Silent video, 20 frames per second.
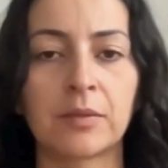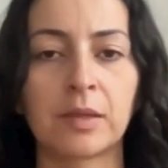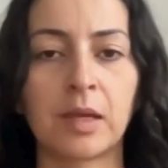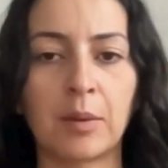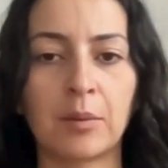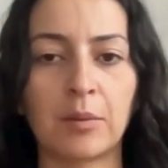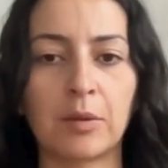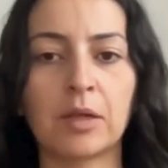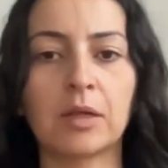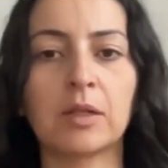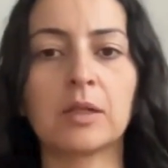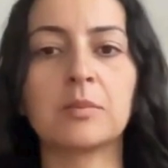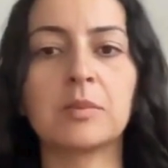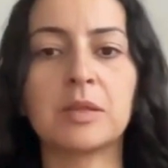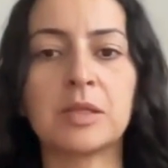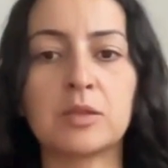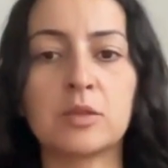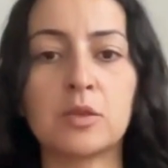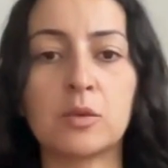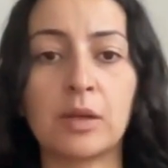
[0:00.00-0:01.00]
And we're going to
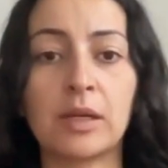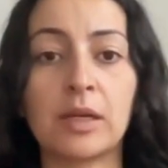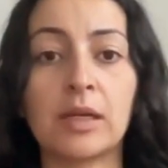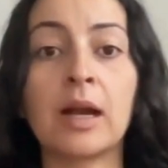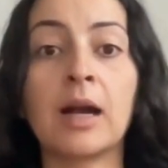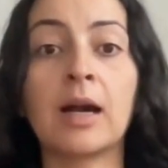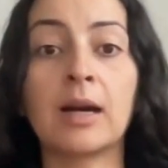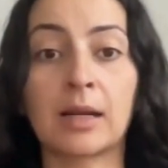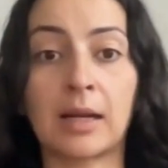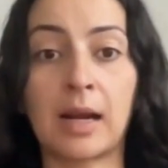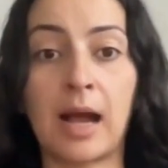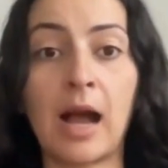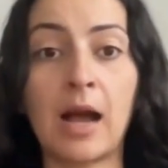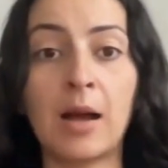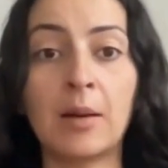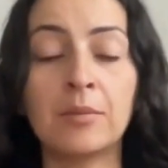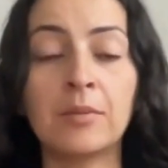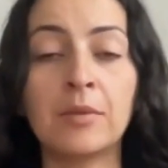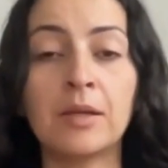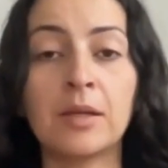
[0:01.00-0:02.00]
be doing
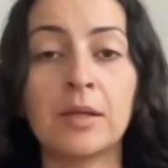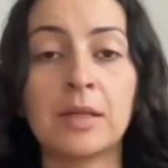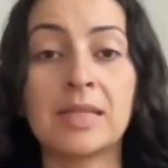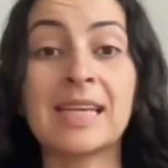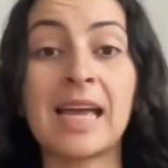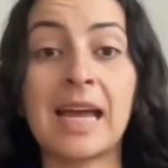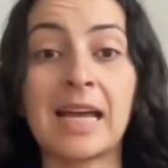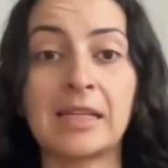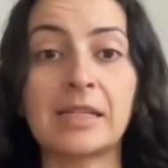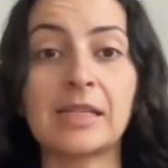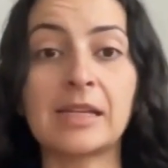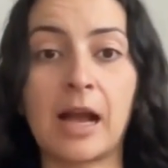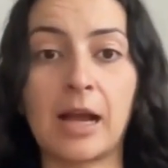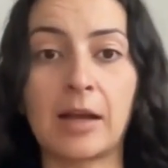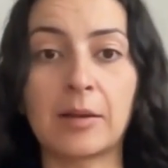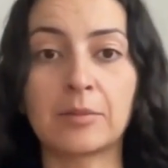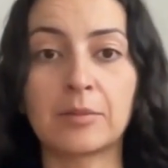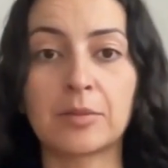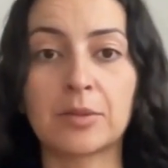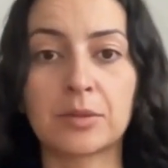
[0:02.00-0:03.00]
Ram 10
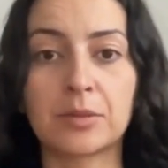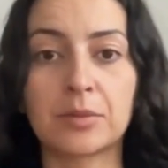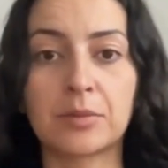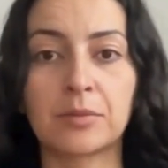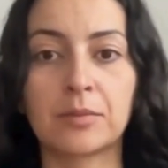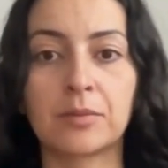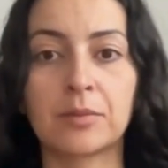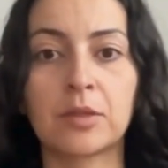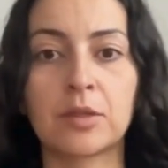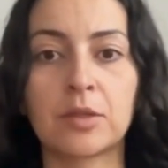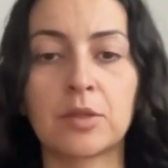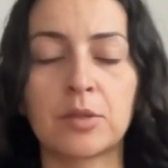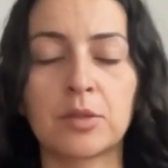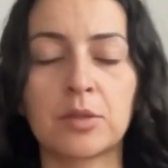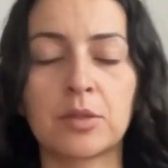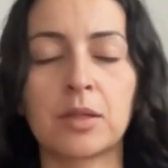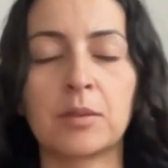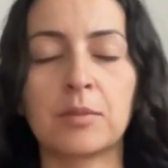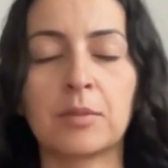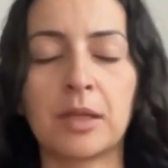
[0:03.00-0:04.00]
times. So it's
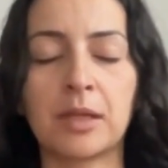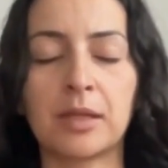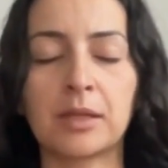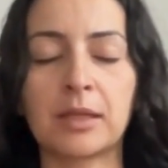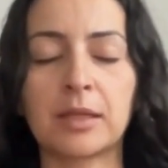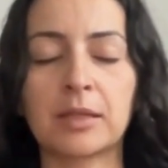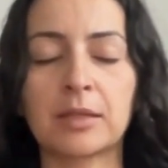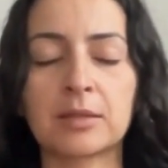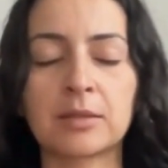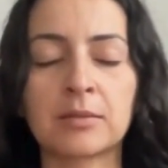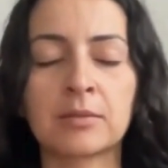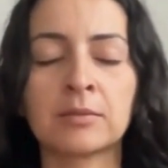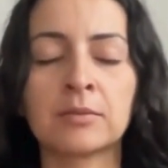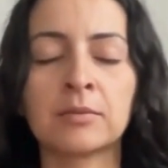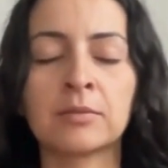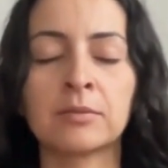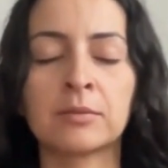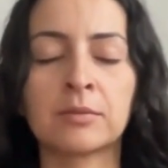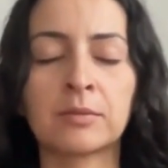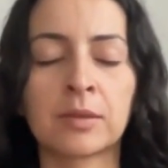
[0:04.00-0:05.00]
going to be like this.
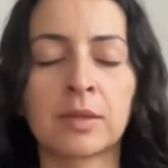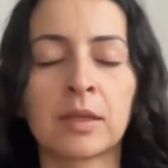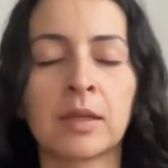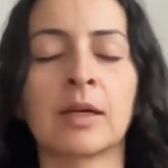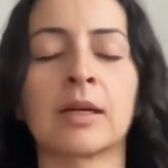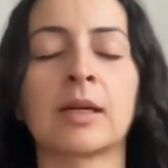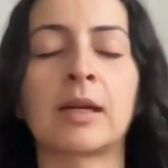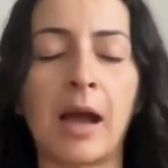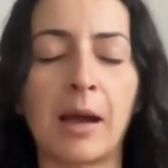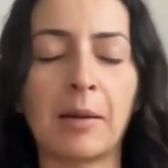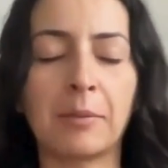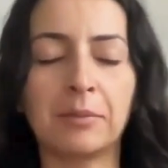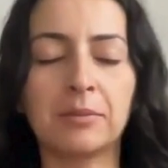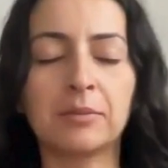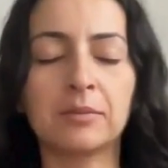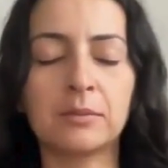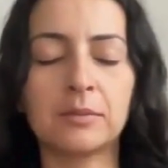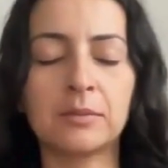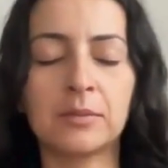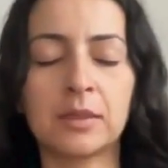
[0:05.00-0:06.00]
Ram,
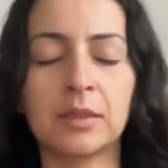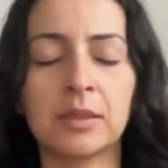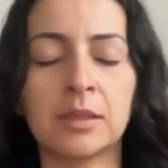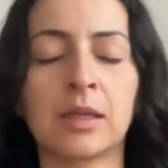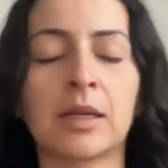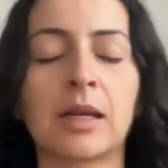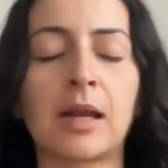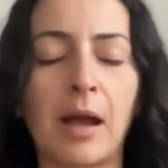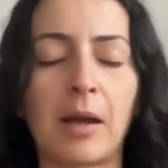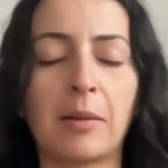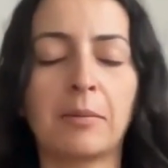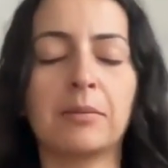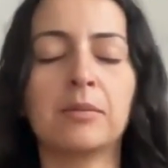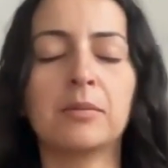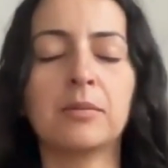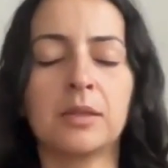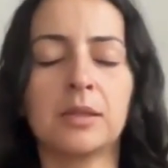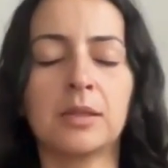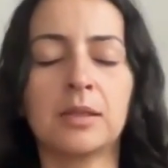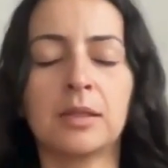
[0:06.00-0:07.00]
Ram,
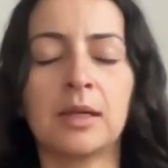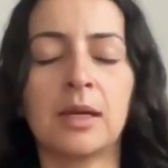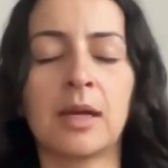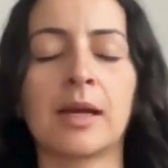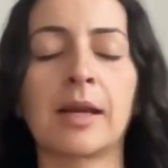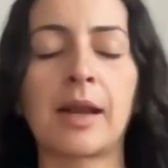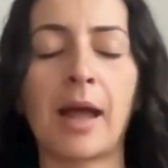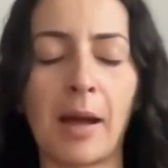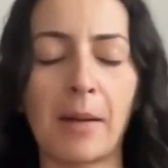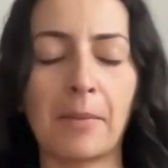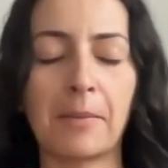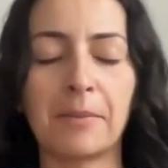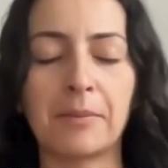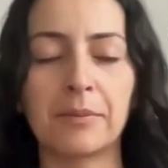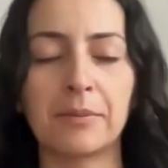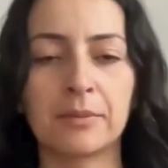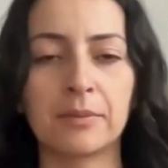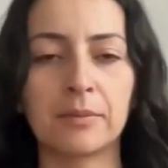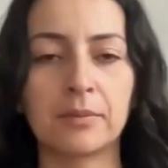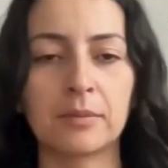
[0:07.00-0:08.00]
Ram.
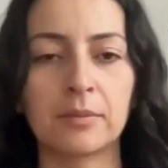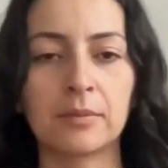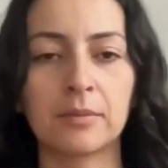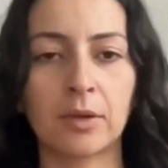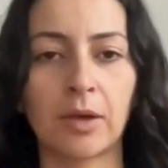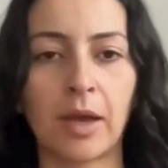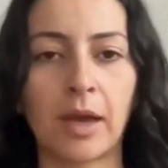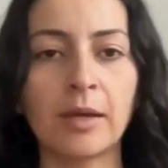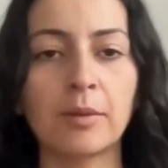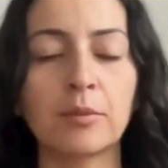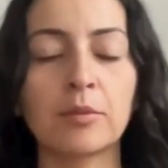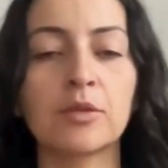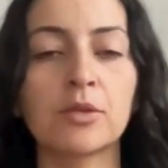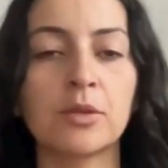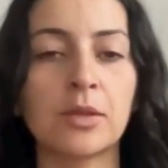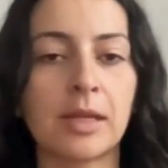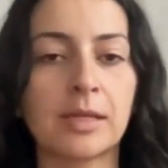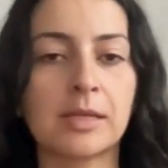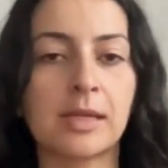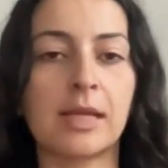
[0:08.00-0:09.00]
Okay, and we'll do
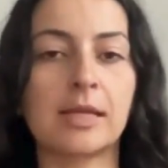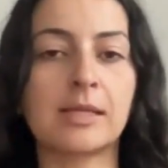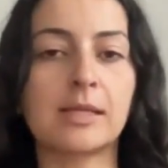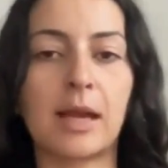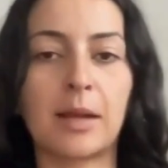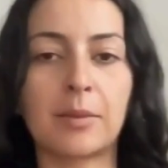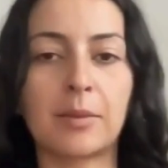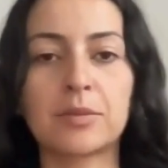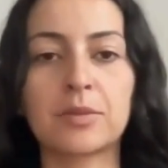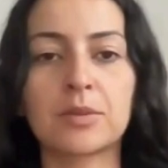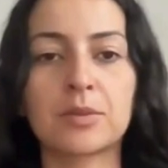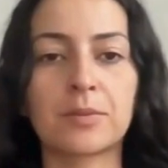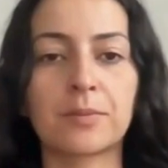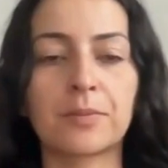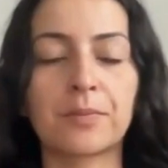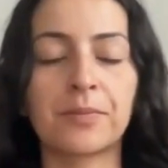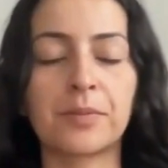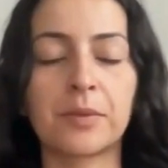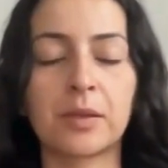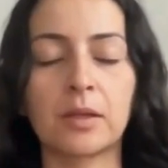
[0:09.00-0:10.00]
that 10 times.
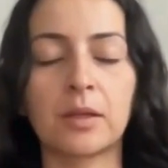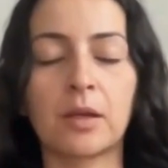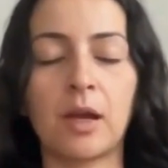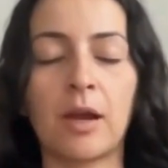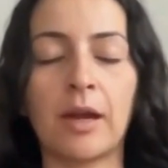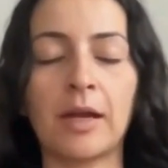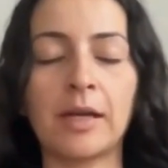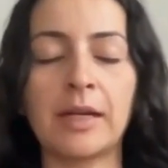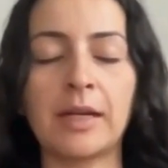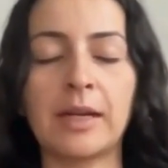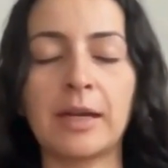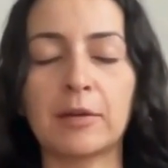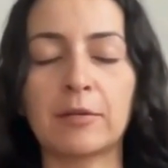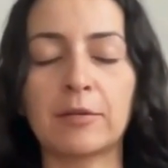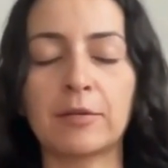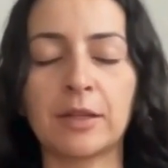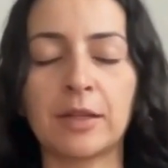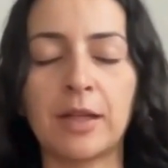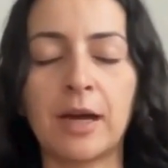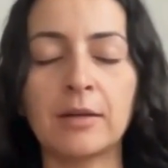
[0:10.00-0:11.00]
All right, inhale,
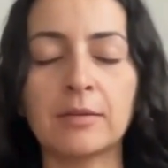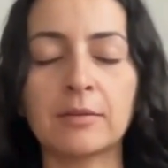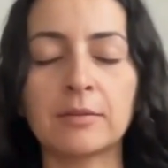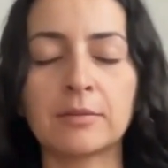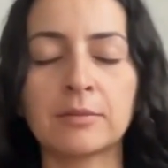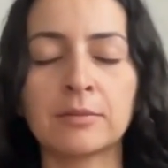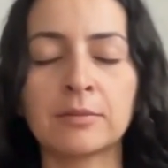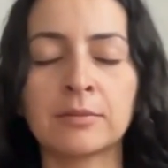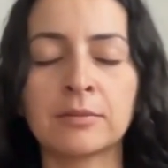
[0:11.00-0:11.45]
fill up.